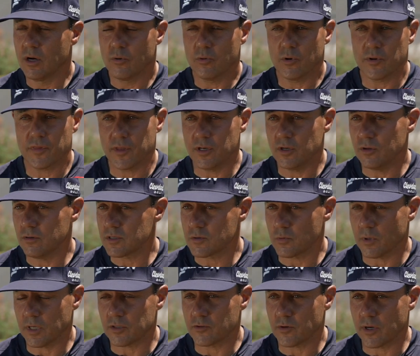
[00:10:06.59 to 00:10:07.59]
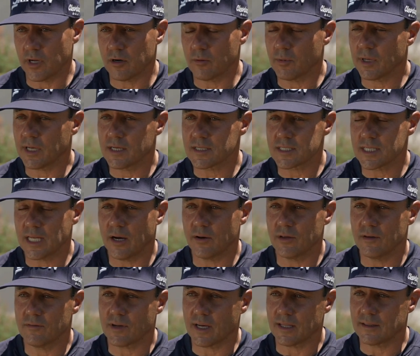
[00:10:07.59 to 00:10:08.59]
with the new swing trainer because now
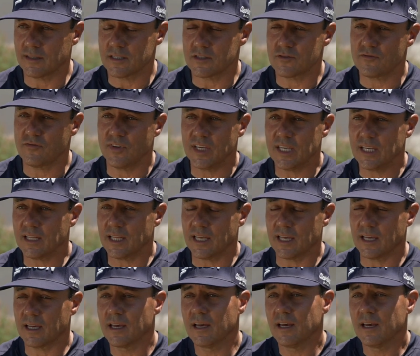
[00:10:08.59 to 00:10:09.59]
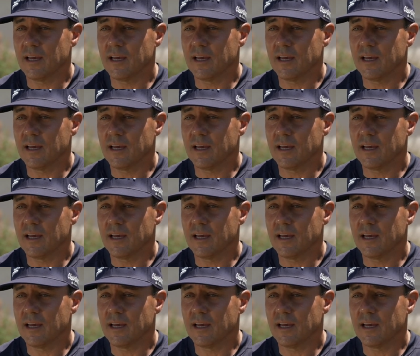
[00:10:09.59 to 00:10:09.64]
you've got this feeling